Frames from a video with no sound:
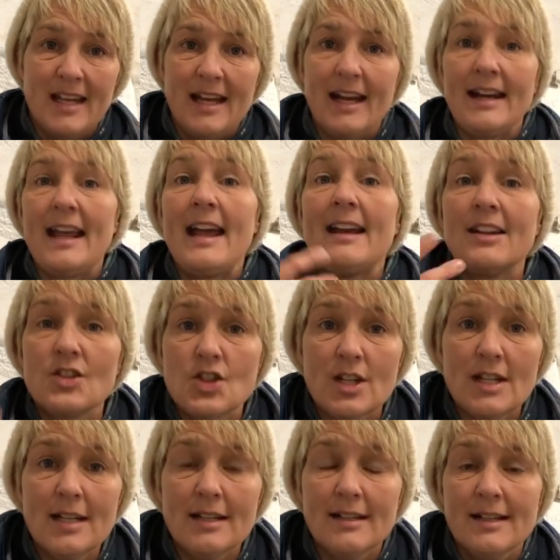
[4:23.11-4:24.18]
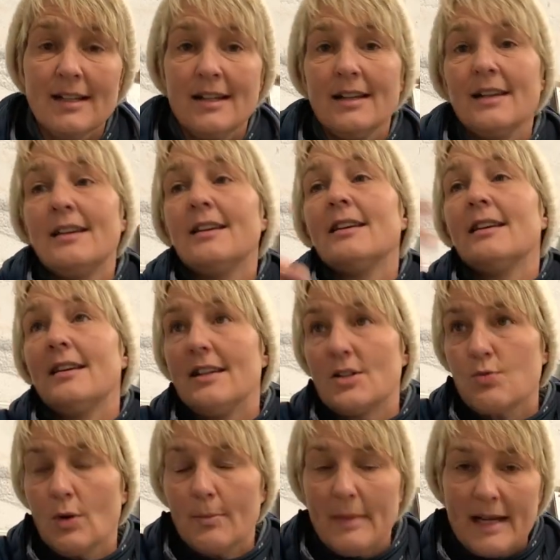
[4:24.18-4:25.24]
and energy is
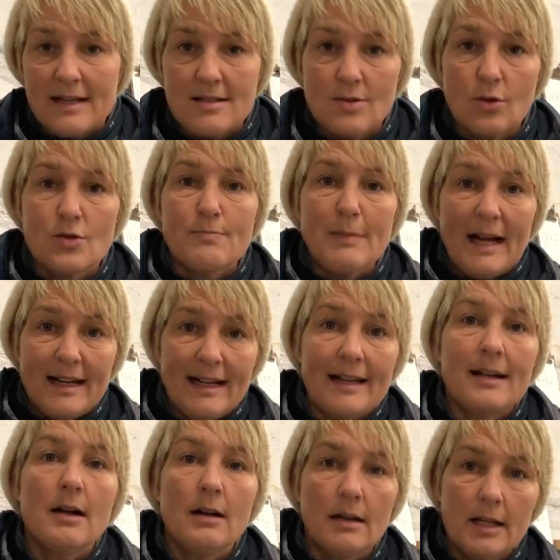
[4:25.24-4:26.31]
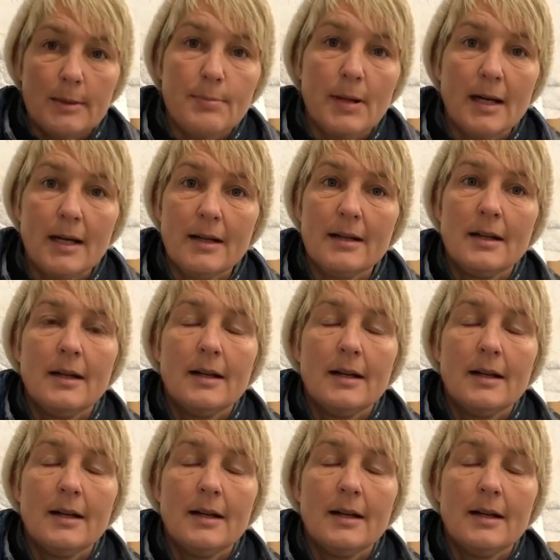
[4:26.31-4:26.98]
what makes dogs manic, hyper,